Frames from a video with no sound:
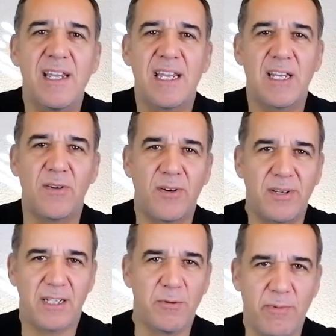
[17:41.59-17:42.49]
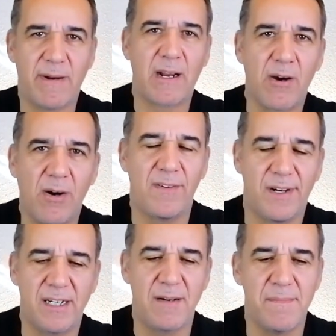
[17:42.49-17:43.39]
in order to
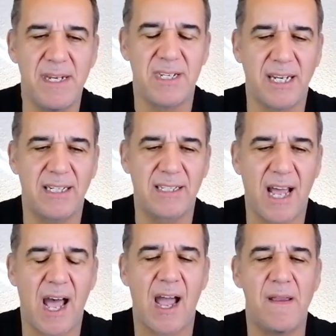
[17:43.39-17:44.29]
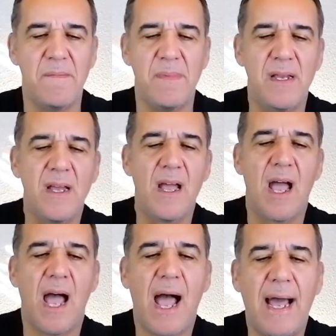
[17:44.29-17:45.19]
recover the missing time.
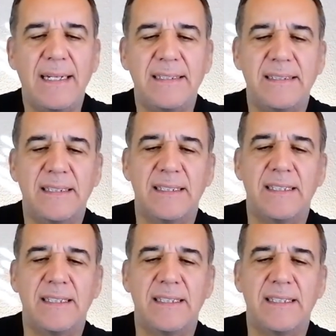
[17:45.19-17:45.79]
And